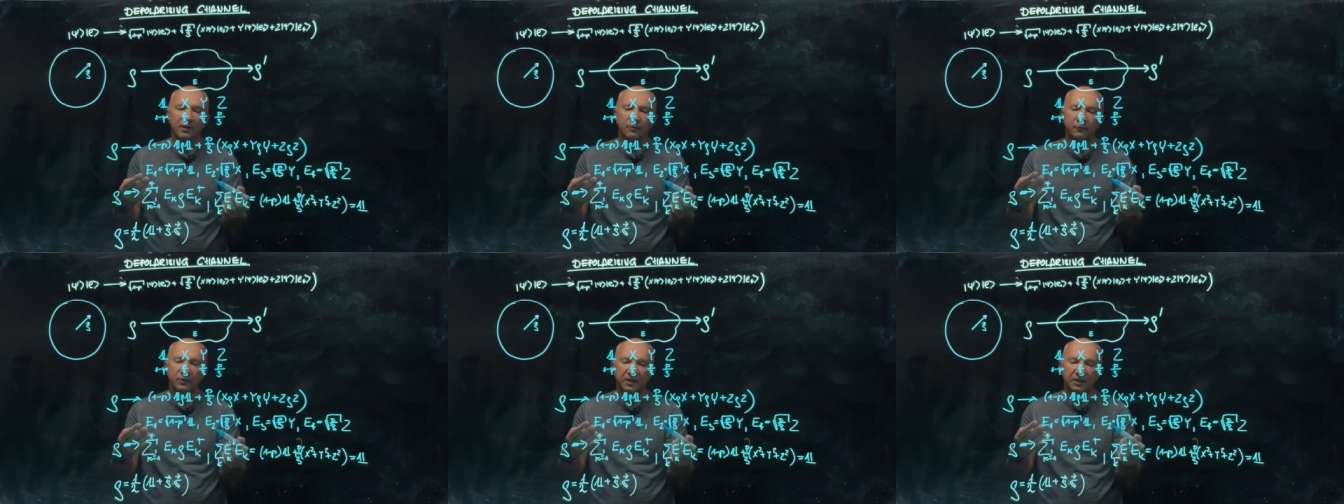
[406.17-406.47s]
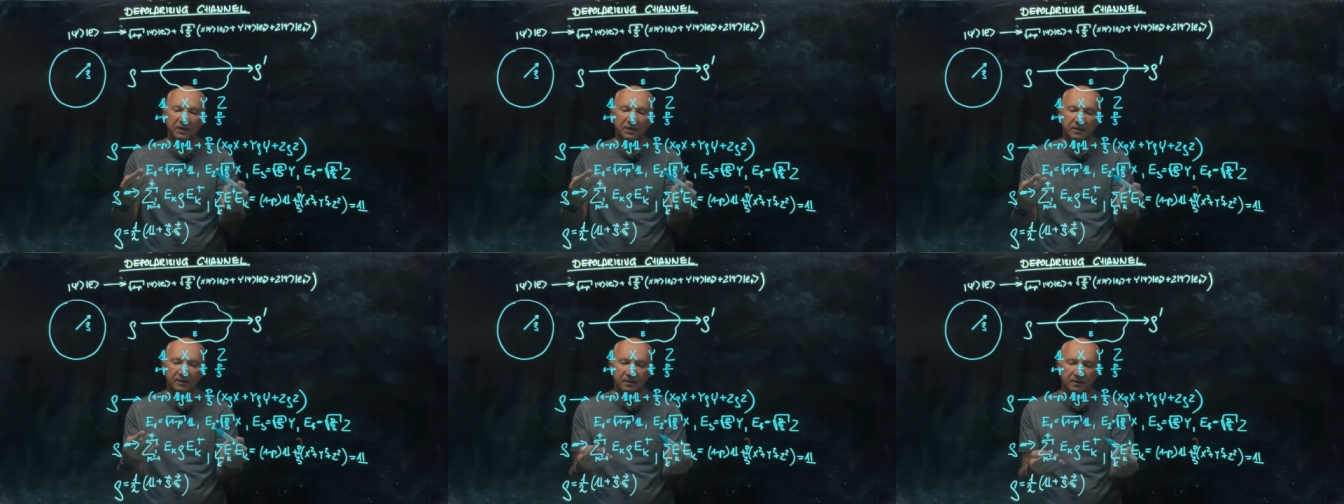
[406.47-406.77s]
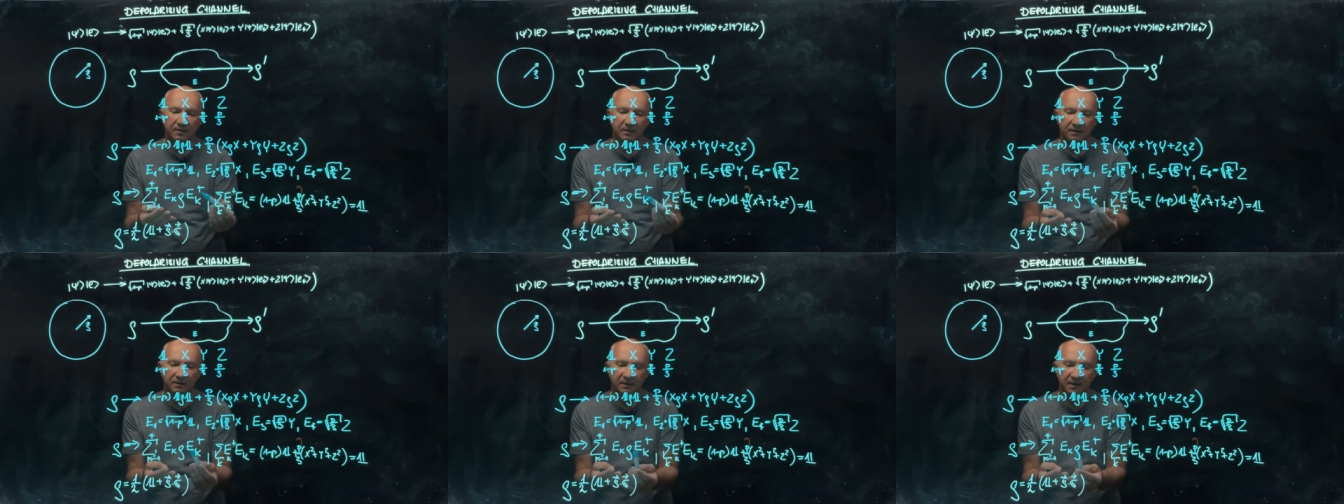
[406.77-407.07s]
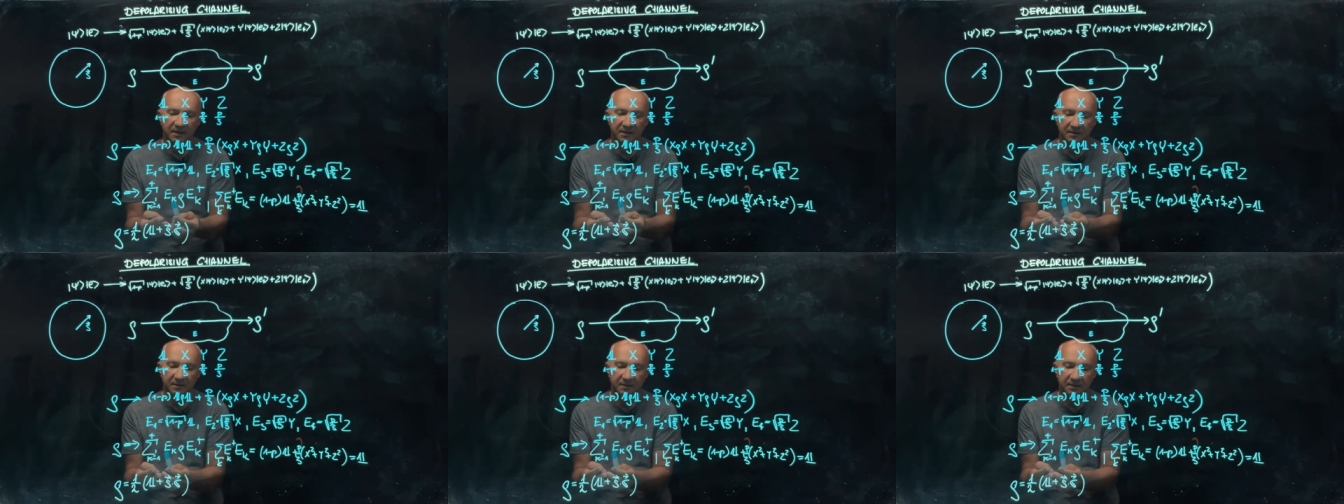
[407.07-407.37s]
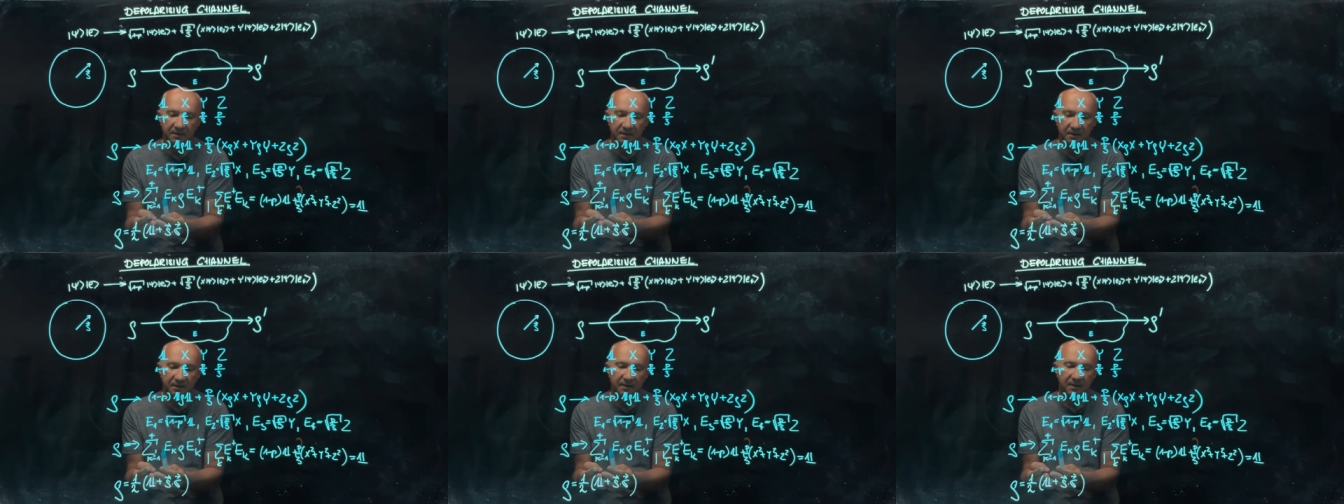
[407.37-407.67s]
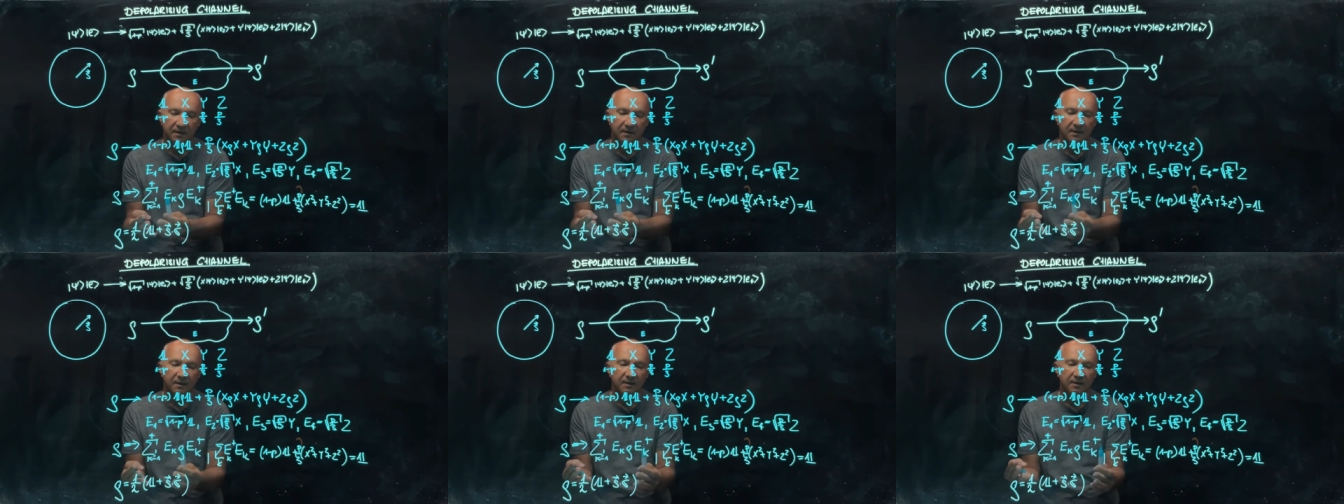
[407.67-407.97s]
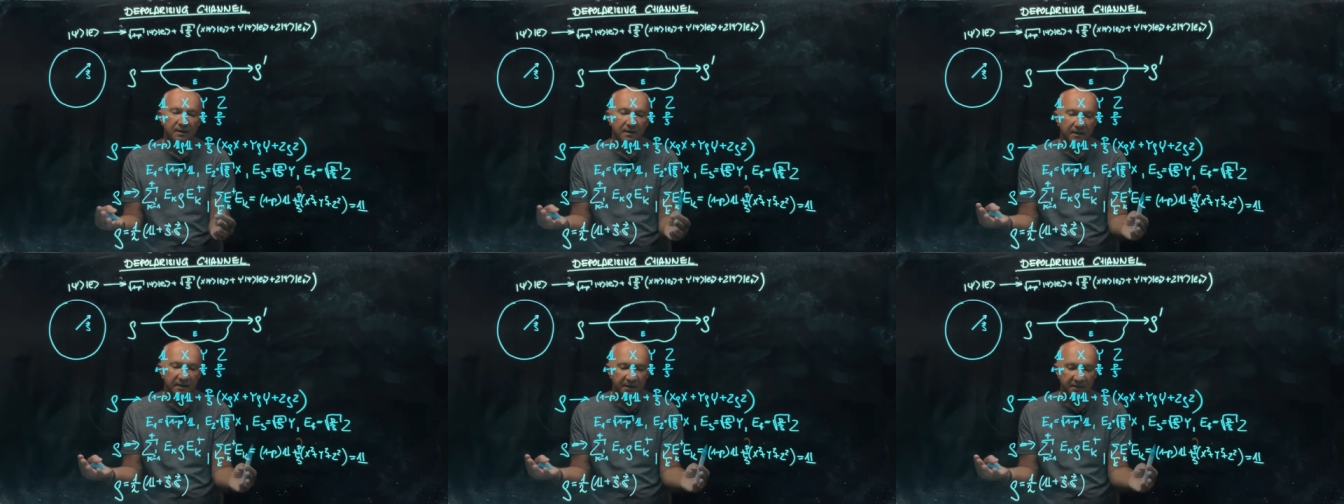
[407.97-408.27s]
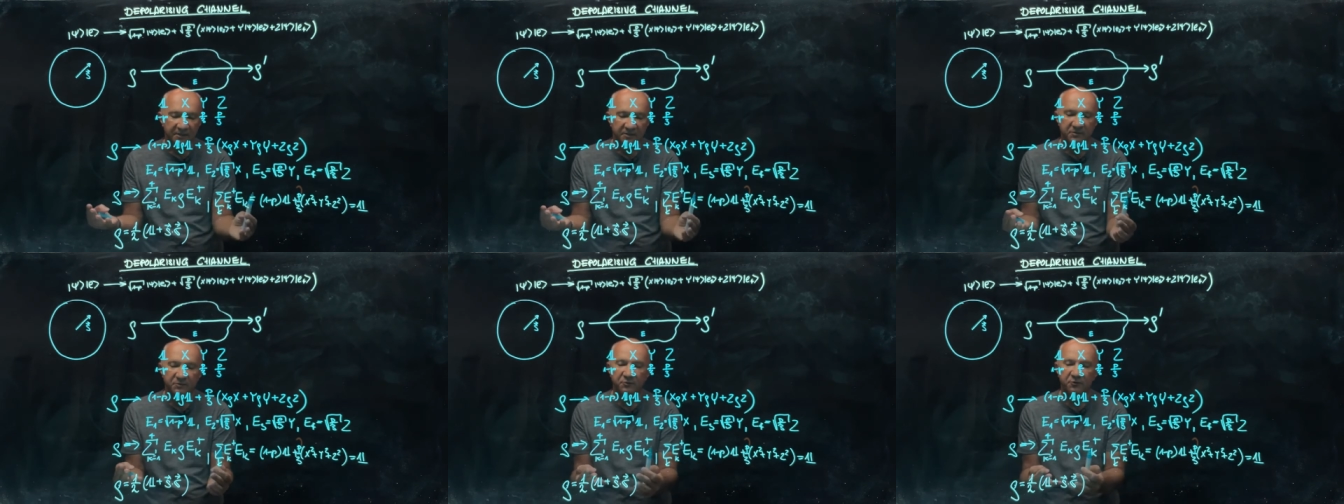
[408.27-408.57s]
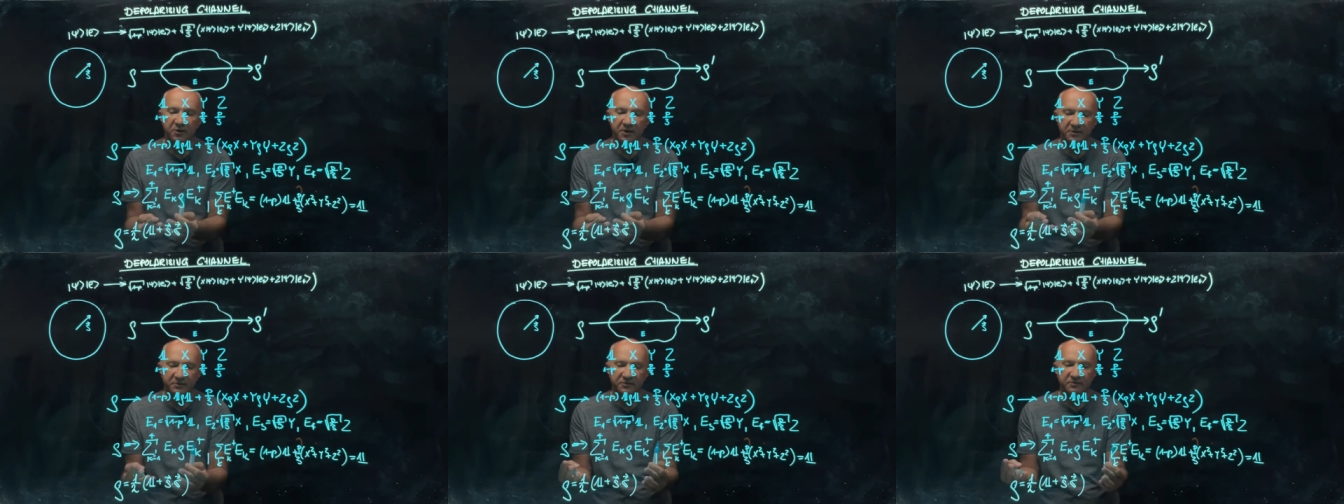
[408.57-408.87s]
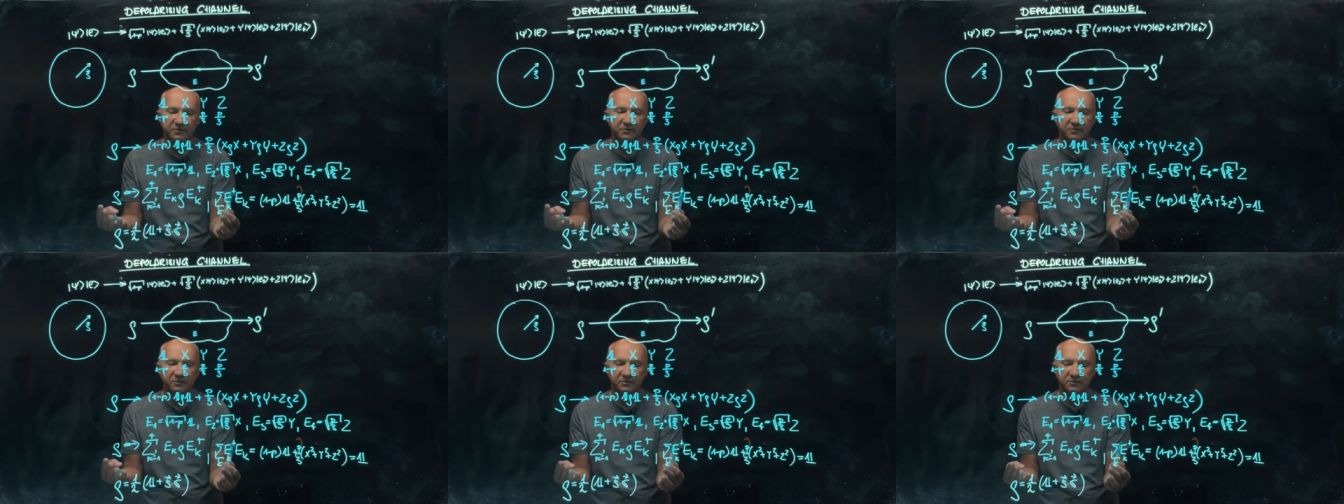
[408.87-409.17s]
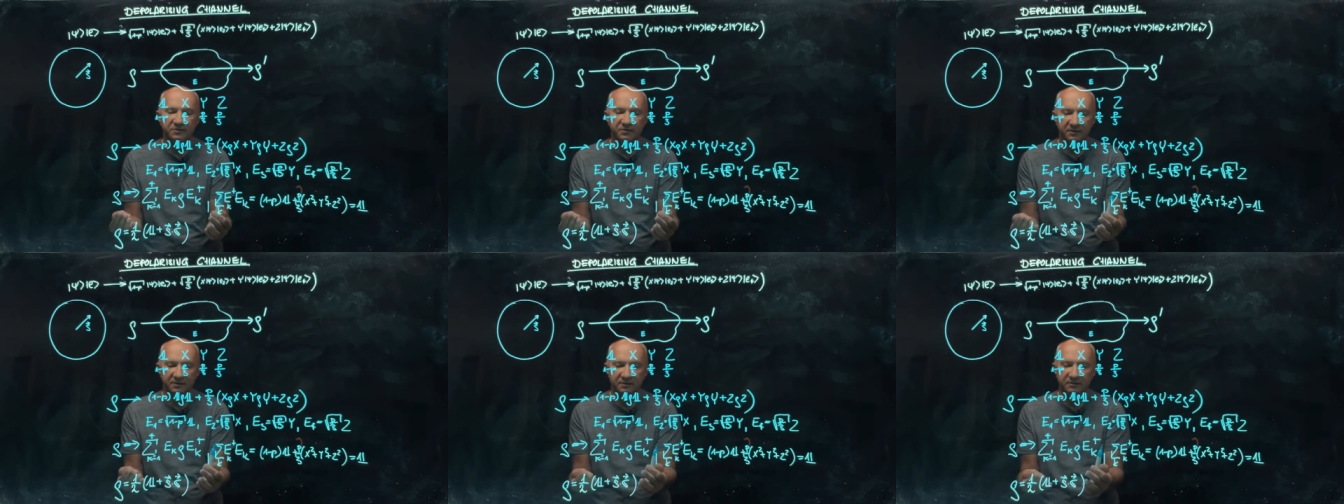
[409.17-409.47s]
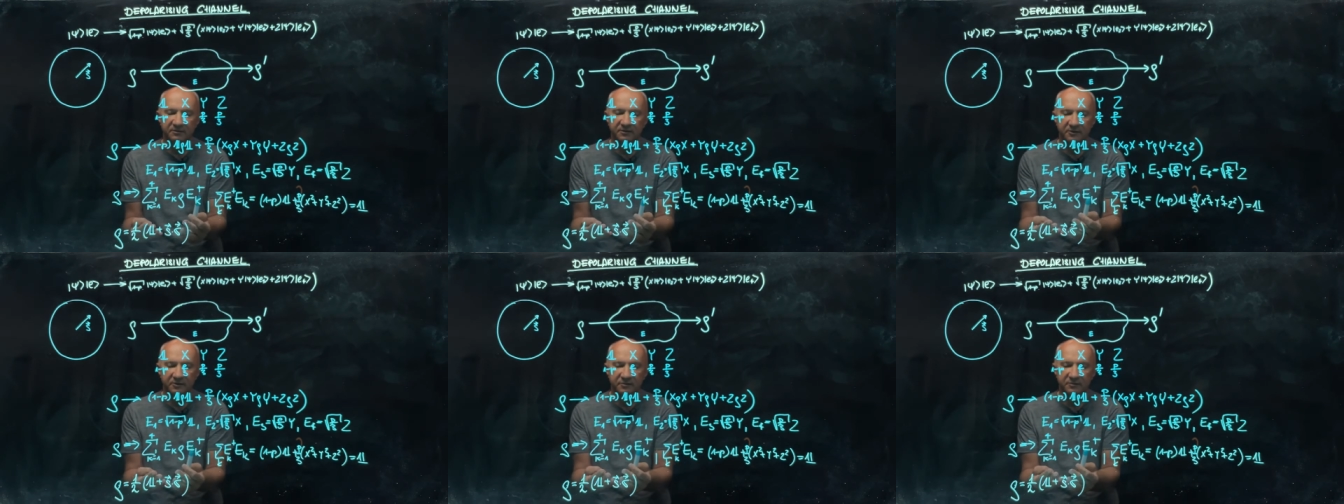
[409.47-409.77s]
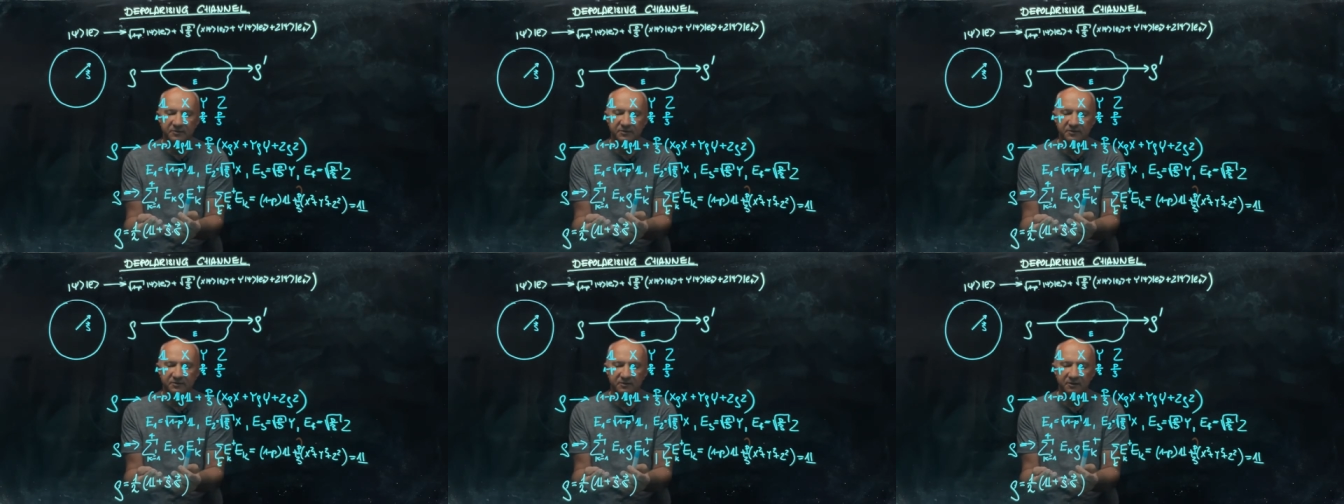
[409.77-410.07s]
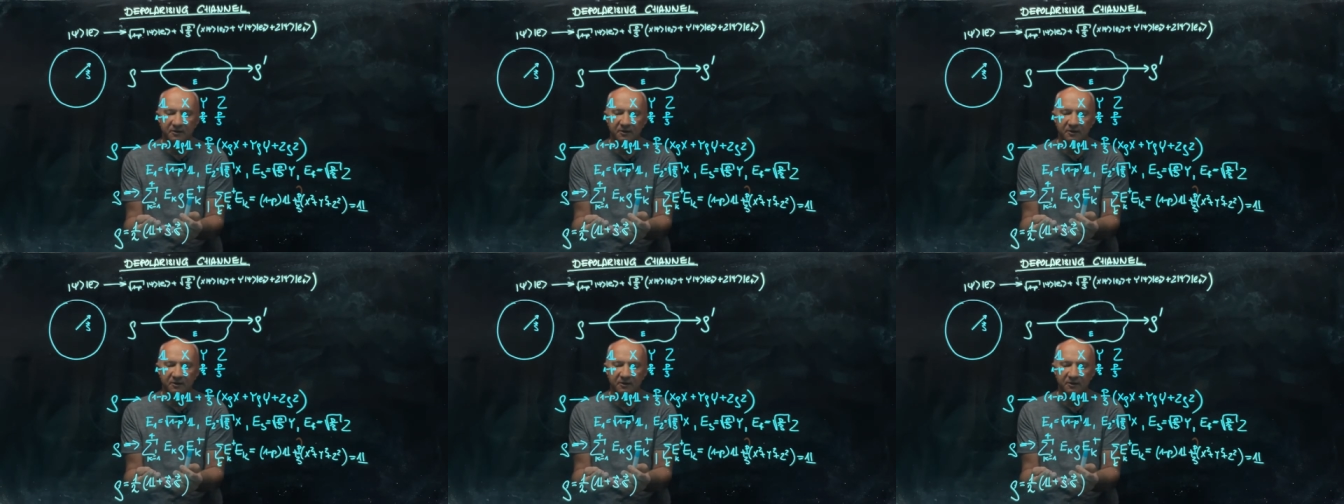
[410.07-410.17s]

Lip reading: we then express this in terms